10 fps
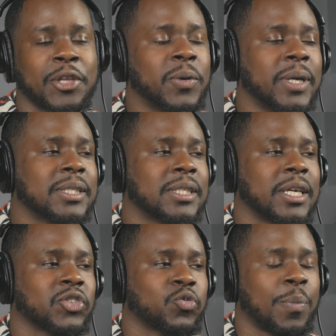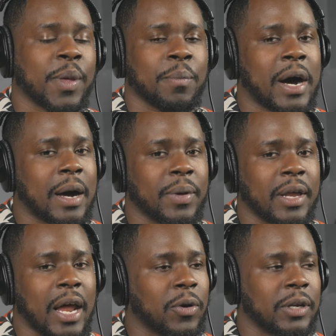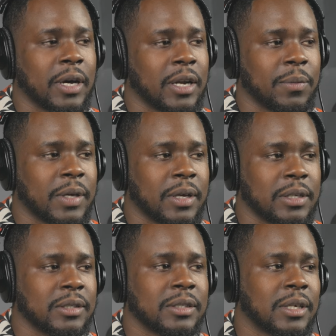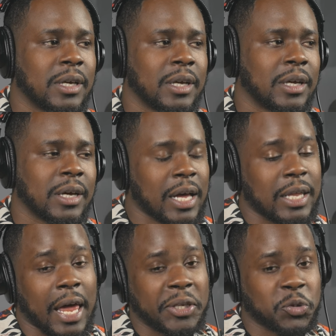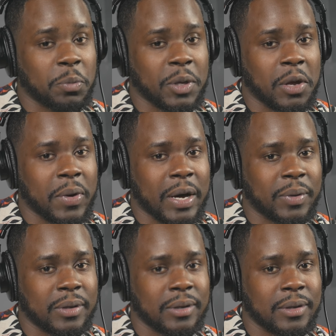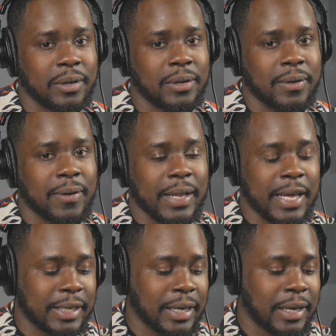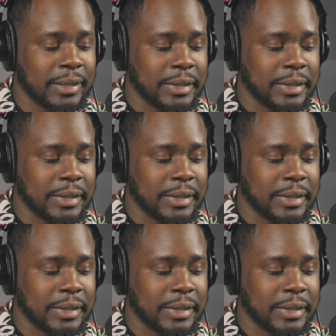You could have said sweep and mop, and I would have done it because I like sweeping and mopping. You know, I like